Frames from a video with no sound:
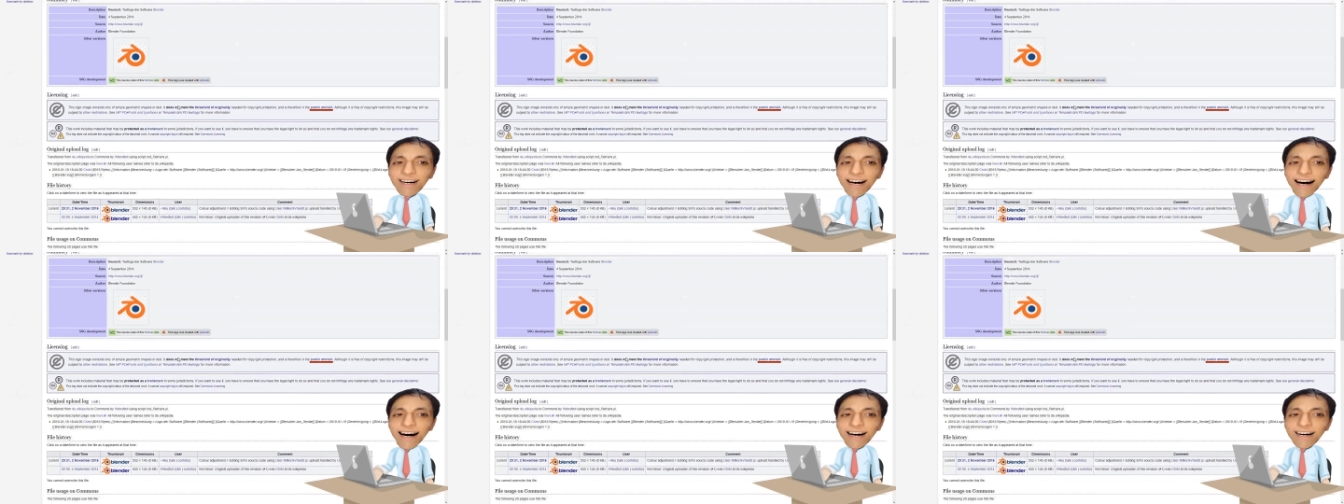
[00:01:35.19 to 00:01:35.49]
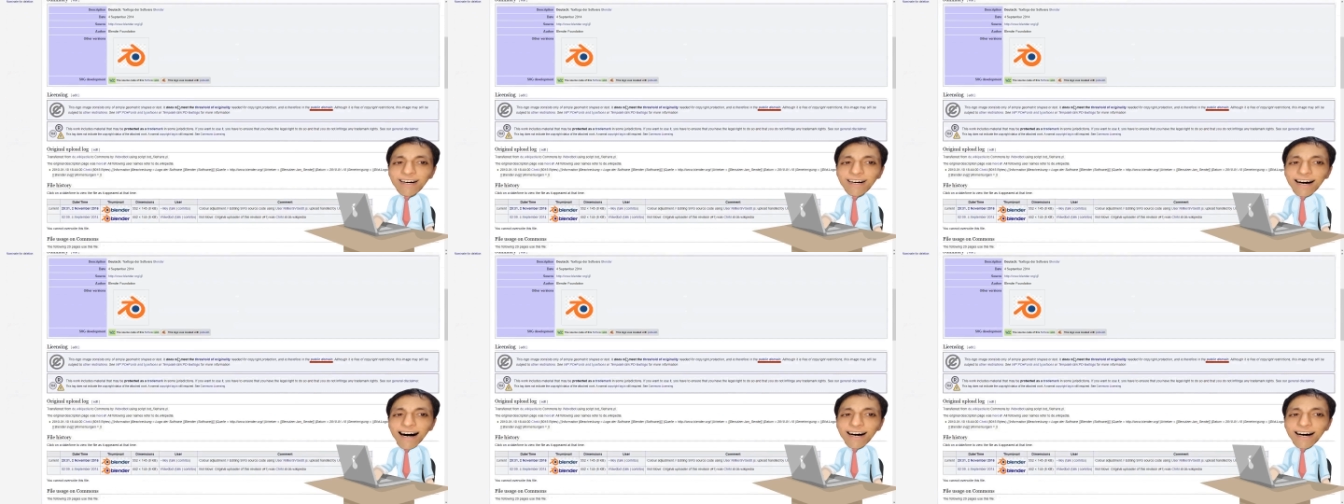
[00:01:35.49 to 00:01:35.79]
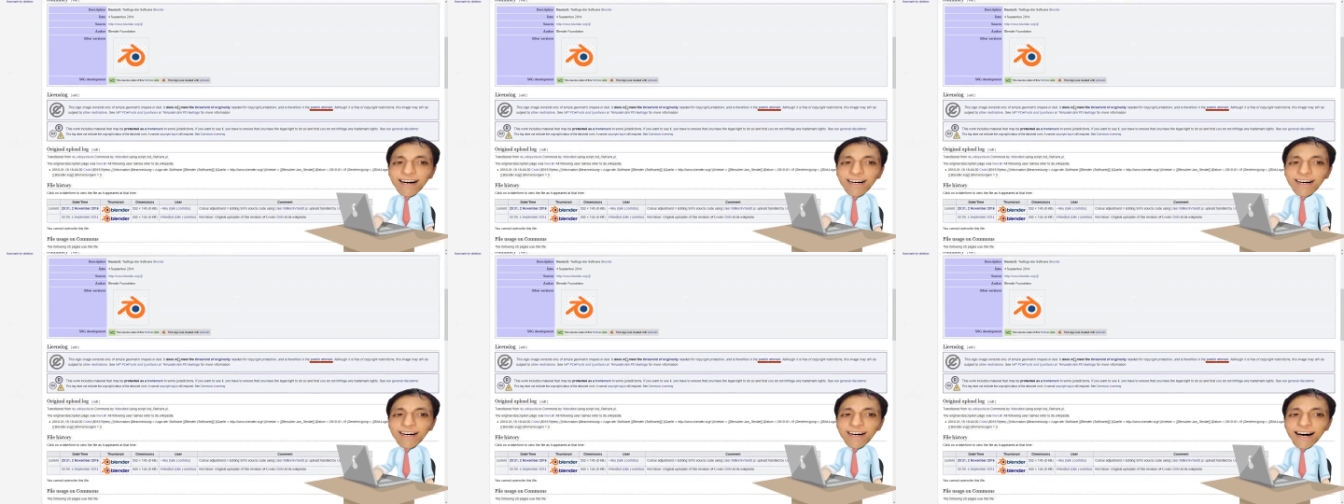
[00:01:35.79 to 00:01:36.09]
You don't
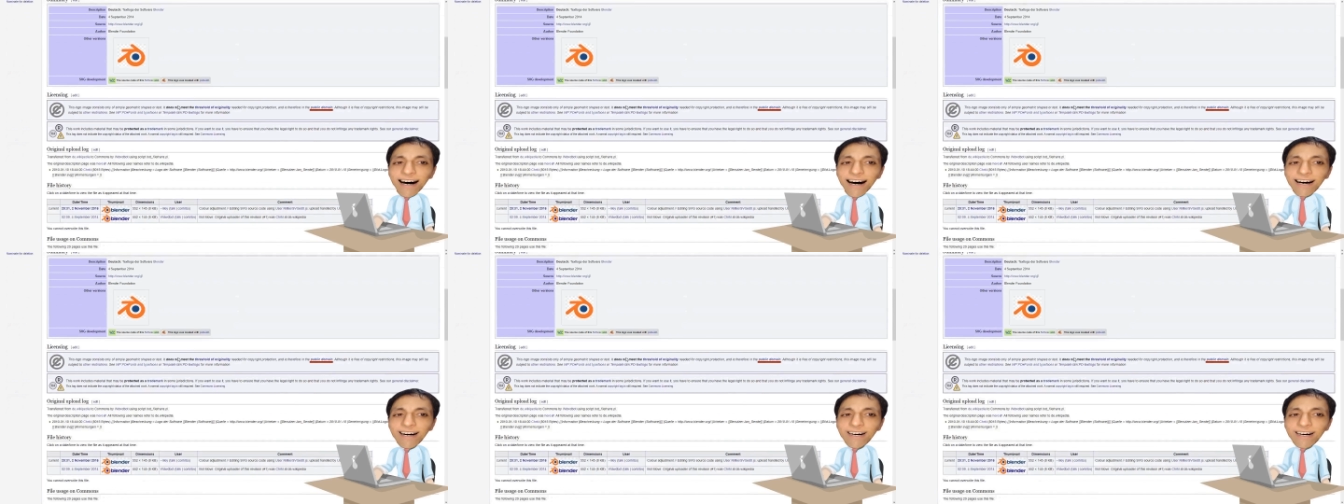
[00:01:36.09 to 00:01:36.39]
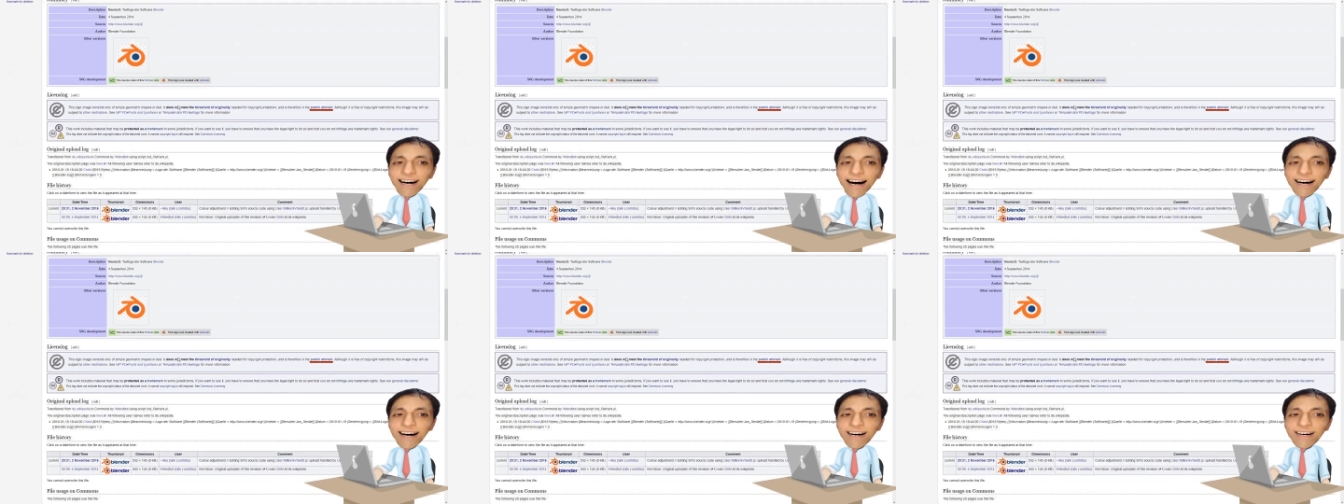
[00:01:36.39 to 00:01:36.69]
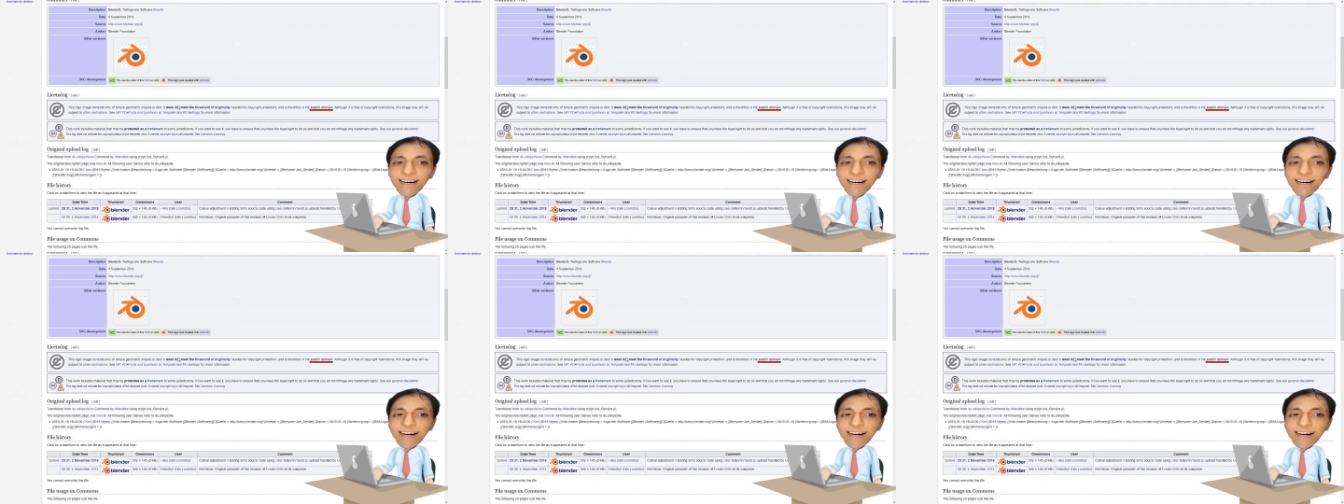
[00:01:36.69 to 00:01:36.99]
have to give any
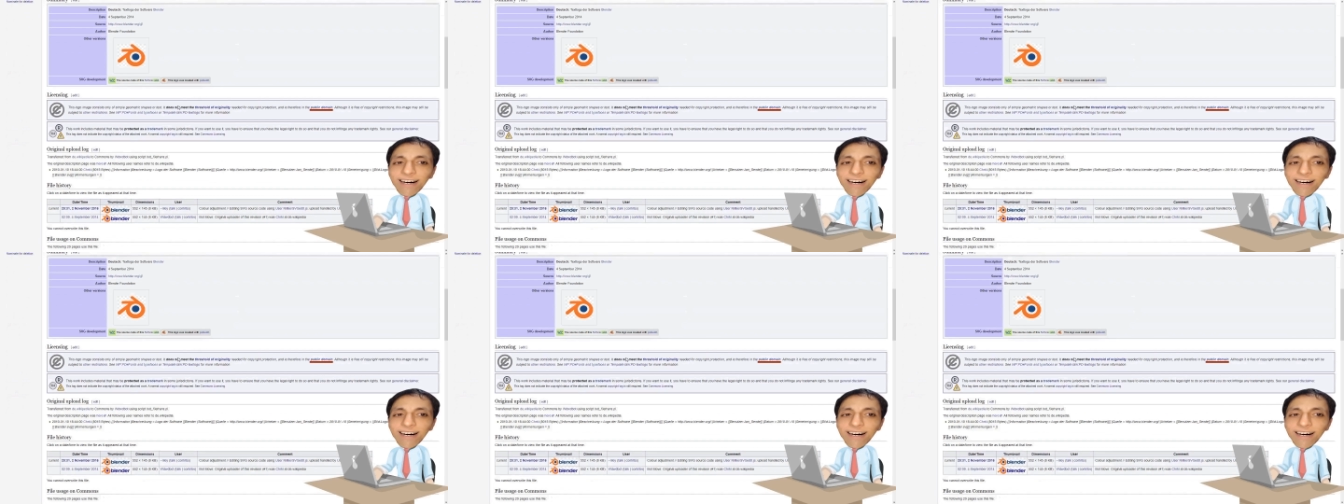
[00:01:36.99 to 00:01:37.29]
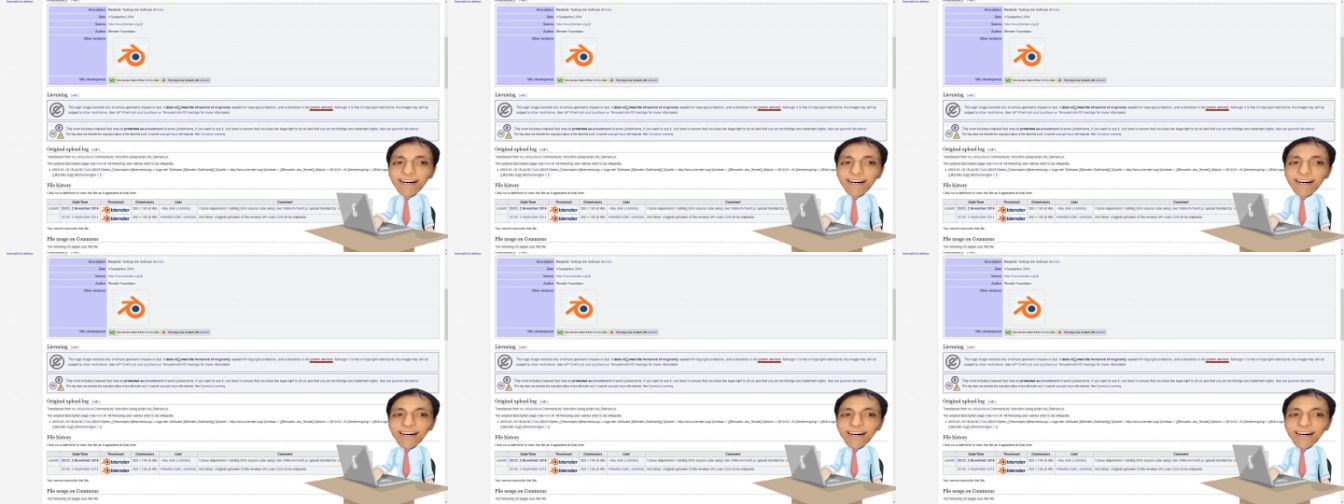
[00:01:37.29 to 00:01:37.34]
credit.